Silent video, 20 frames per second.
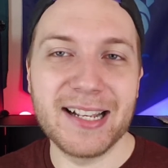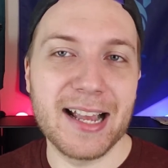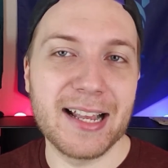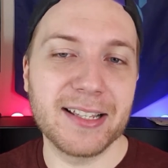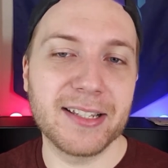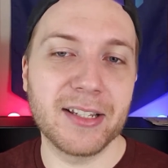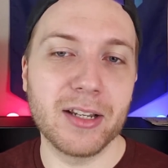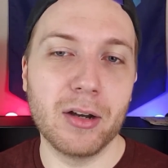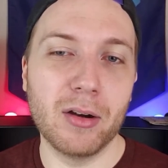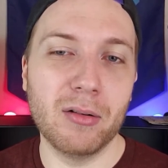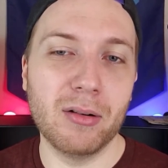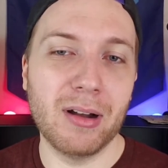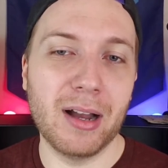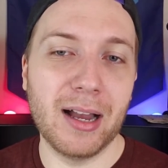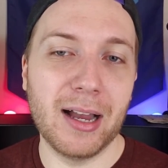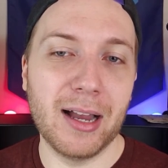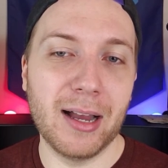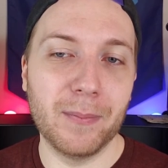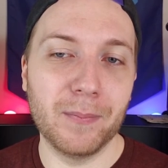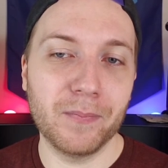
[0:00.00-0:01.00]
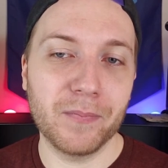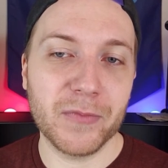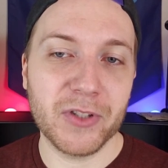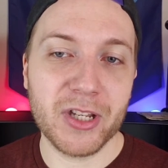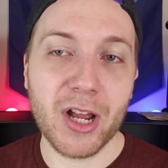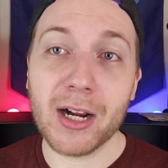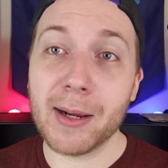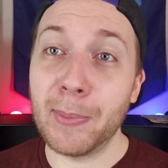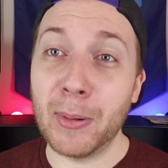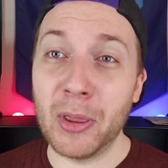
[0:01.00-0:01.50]
So
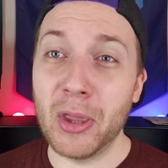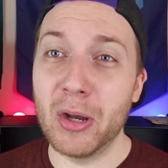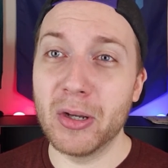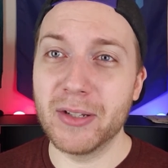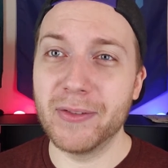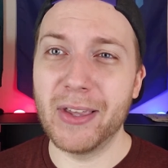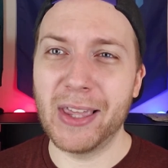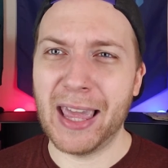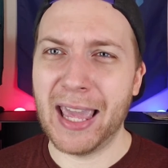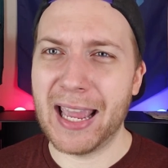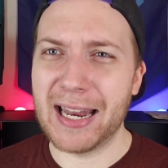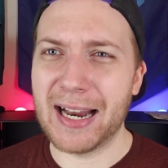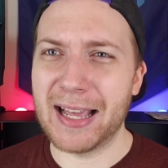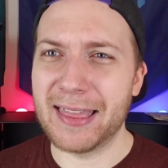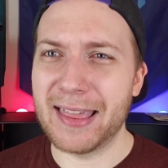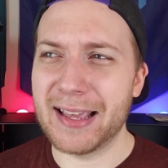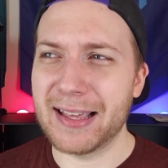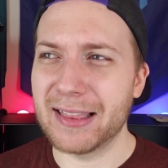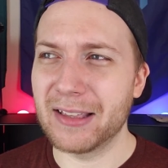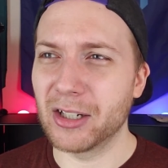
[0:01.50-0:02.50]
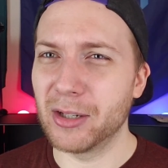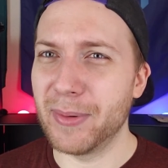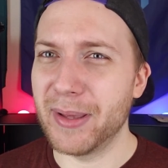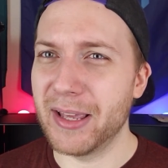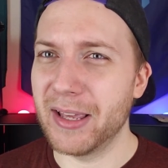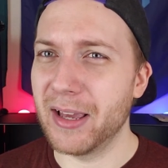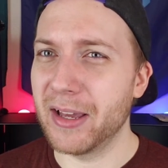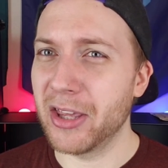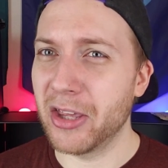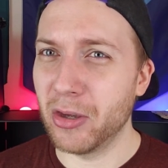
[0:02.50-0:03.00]
stock up on those if you can. I think they're going
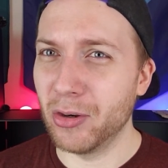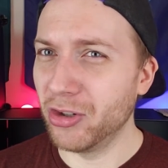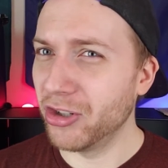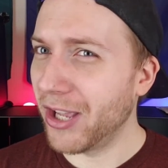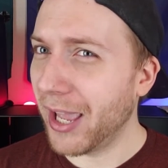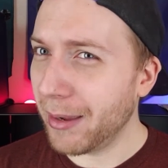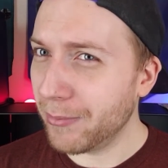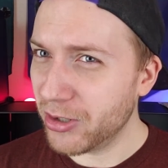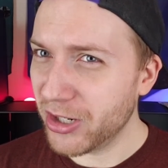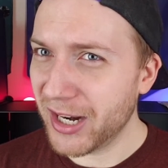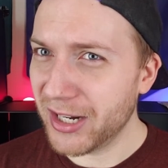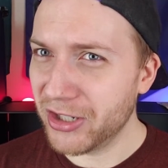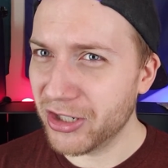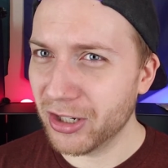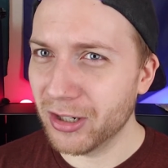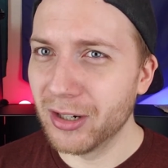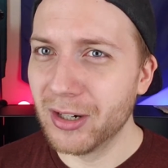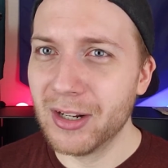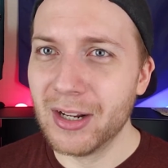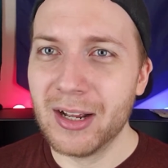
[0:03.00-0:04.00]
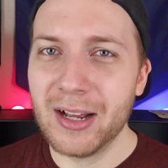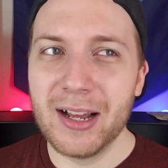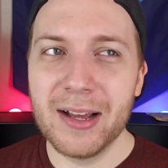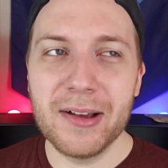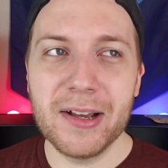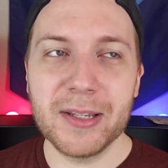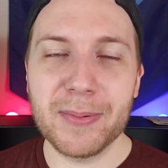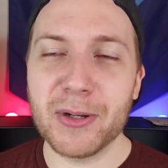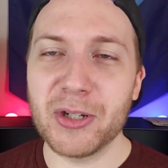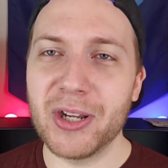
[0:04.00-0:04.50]
to be a huge game changer,
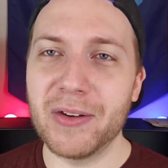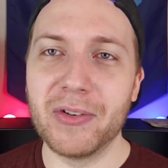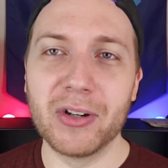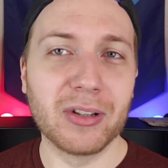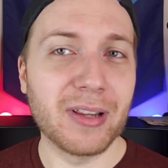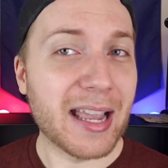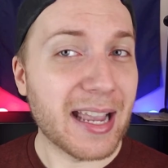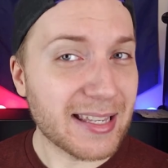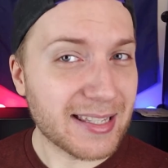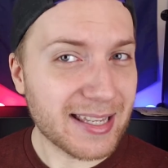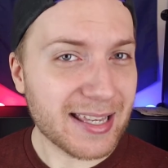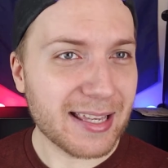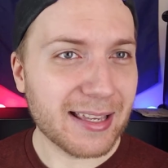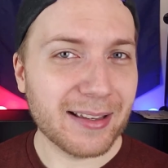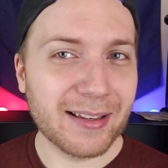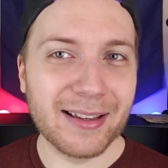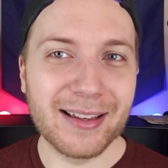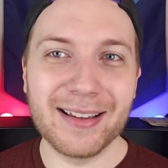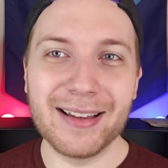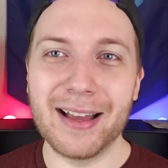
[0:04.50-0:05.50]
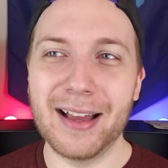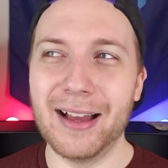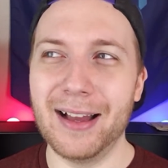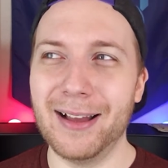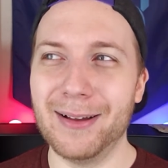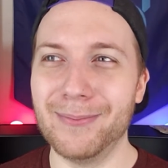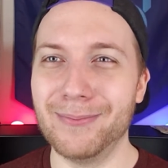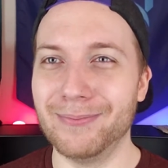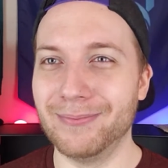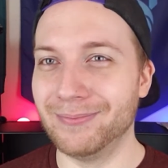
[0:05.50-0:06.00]
especially if you're lazy.
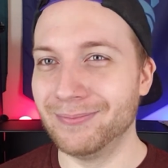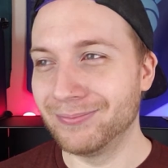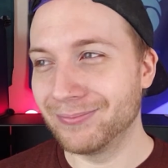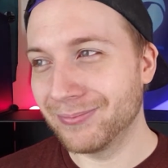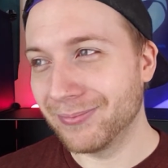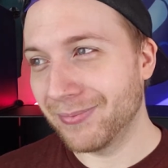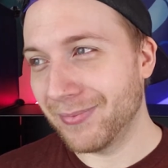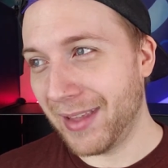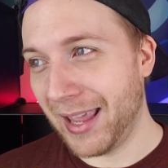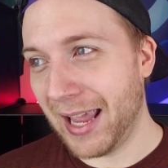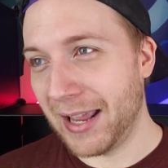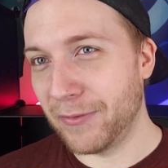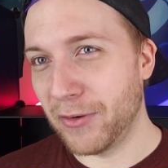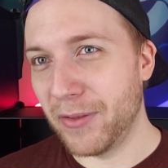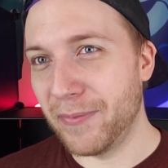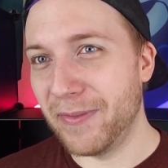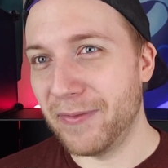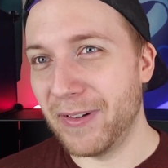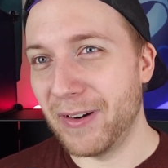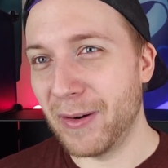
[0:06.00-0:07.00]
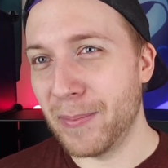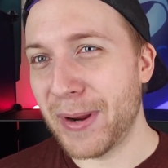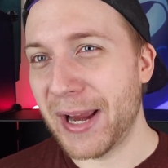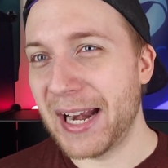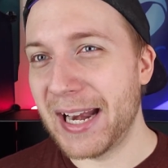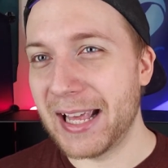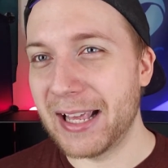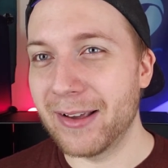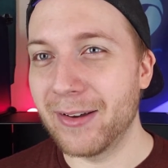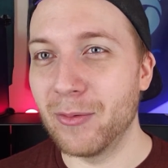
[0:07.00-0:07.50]
And for the very
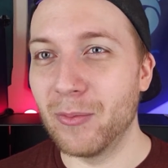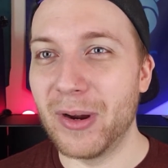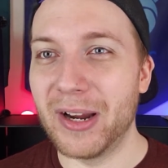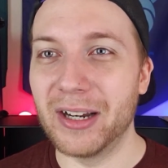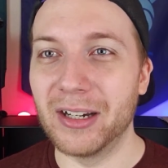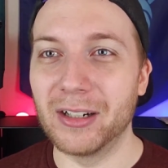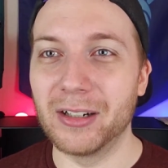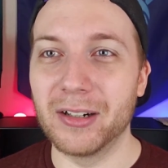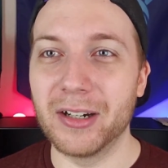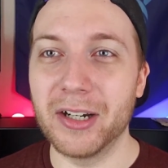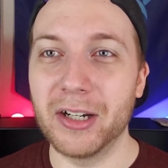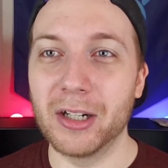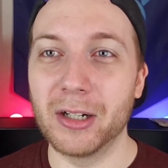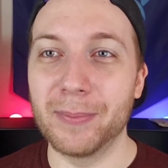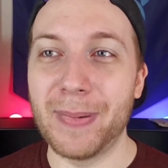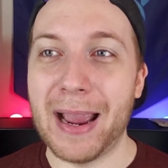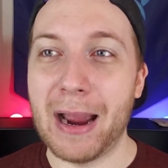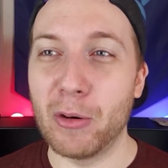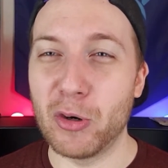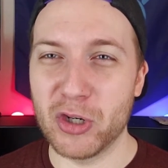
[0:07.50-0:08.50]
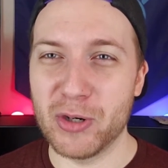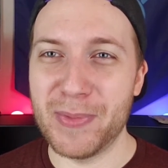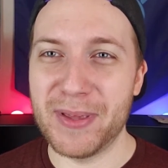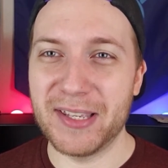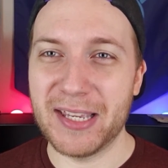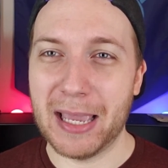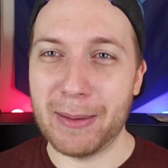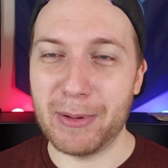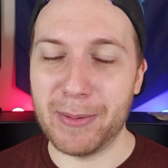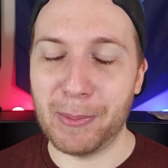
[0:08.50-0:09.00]
beginning, where your powers are going to be
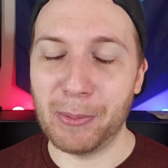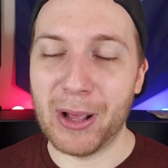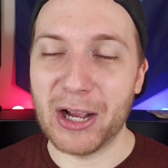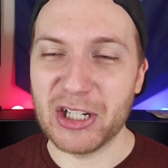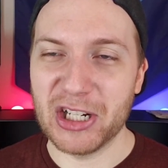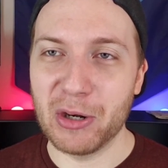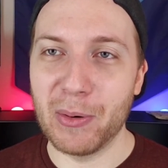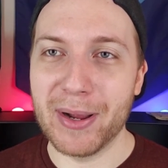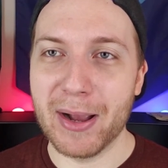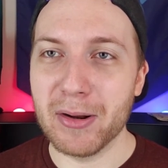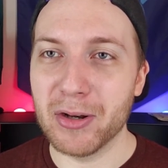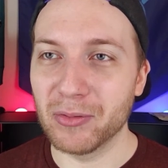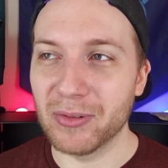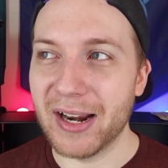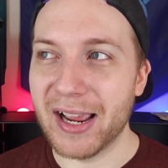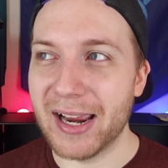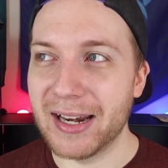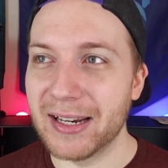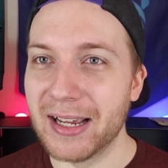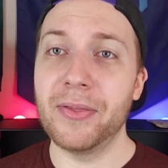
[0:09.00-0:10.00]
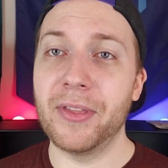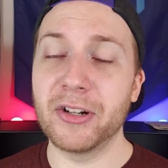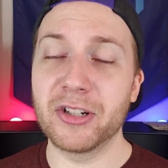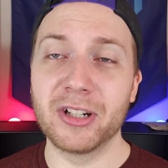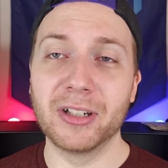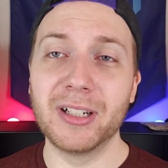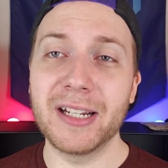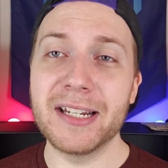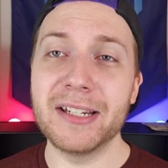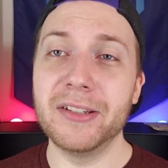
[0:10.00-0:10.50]
the same as people actually going out to raid, there's
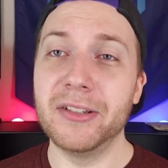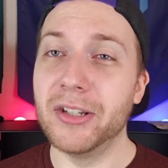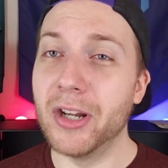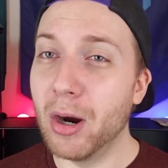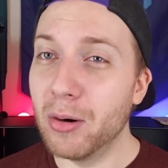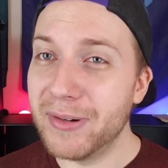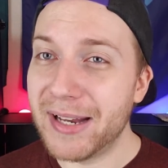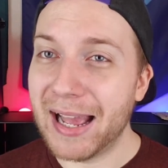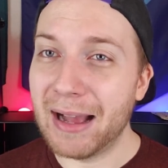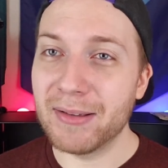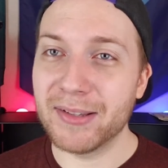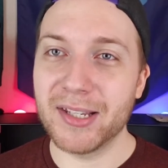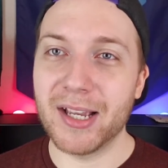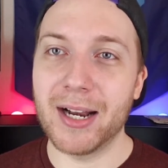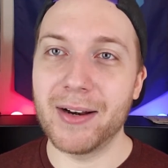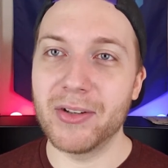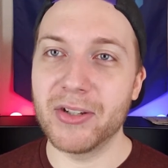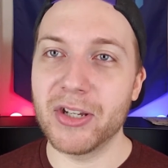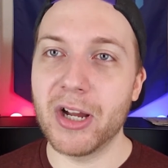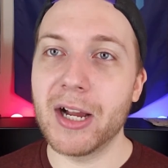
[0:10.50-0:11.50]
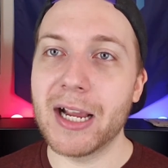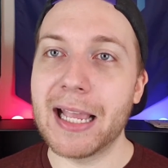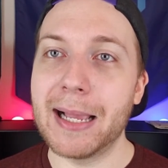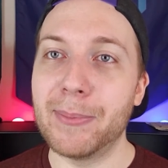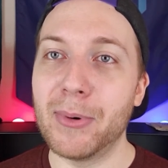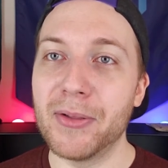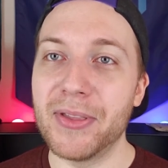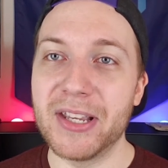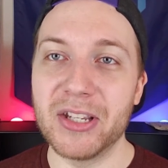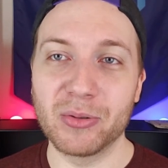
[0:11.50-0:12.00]
literally no downside of stocking
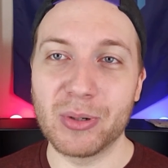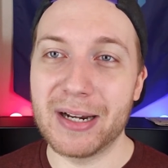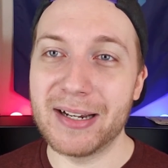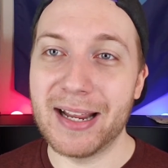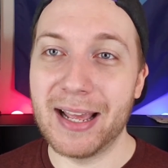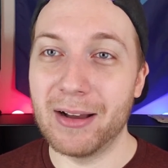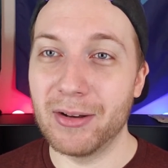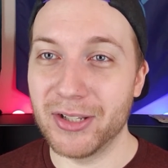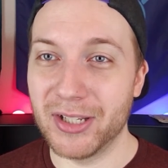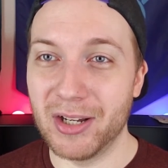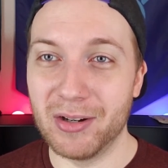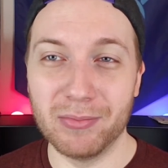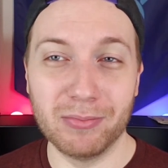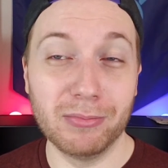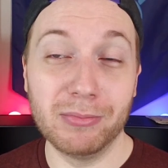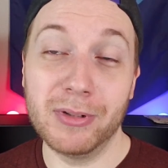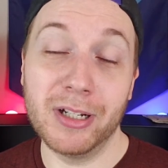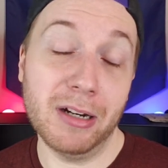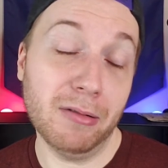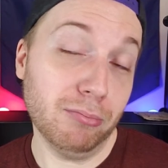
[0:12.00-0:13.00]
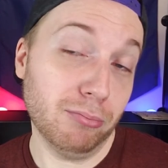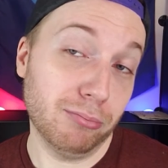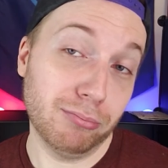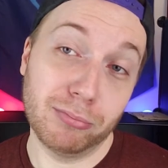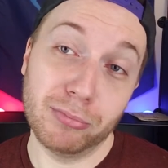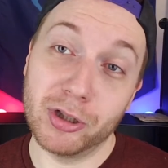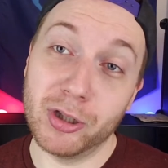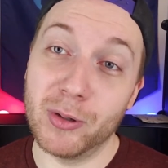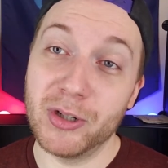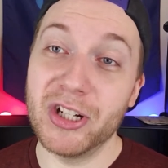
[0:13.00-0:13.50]
up on these right now. So, do
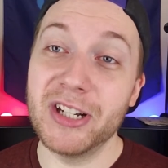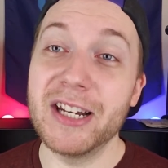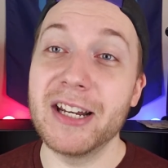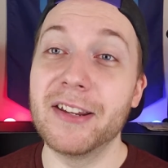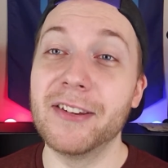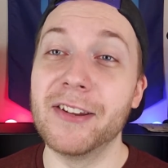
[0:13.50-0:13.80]
what you need to